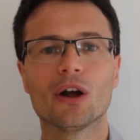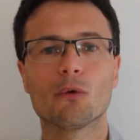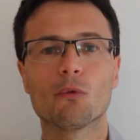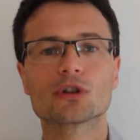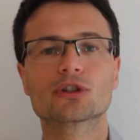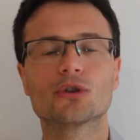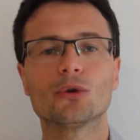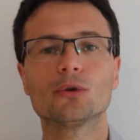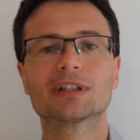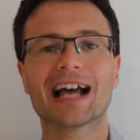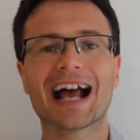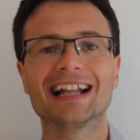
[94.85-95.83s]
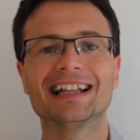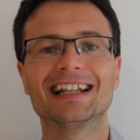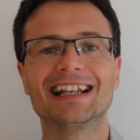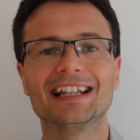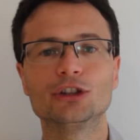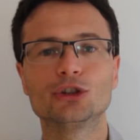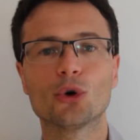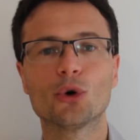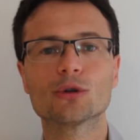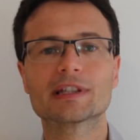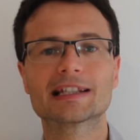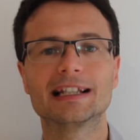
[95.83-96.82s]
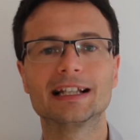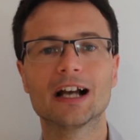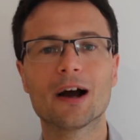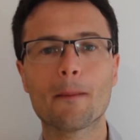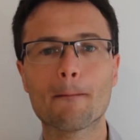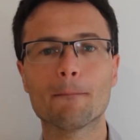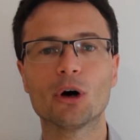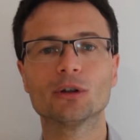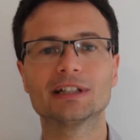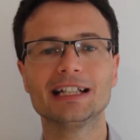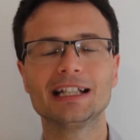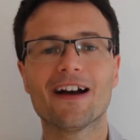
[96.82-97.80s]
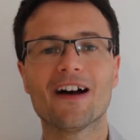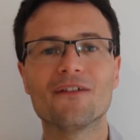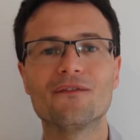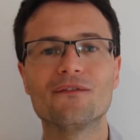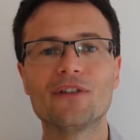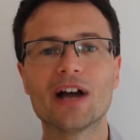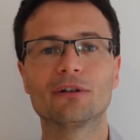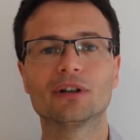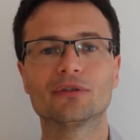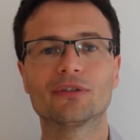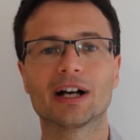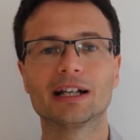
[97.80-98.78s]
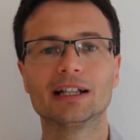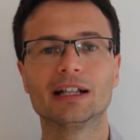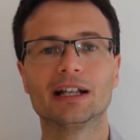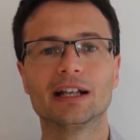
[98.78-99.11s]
what's called an endorsing body verify